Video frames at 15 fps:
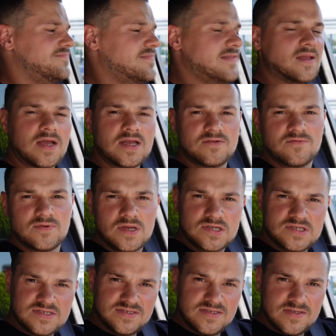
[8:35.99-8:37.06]
The link for
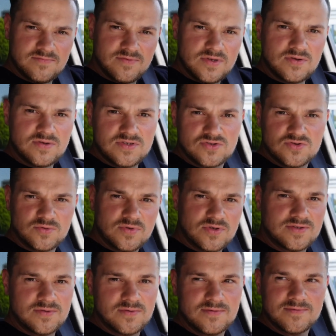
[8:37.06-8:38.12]
that is in the video
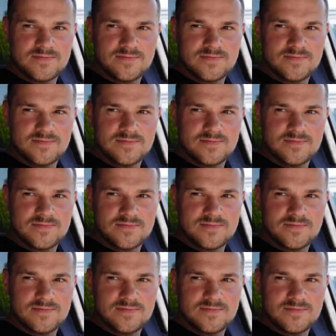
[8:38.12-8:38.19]
description.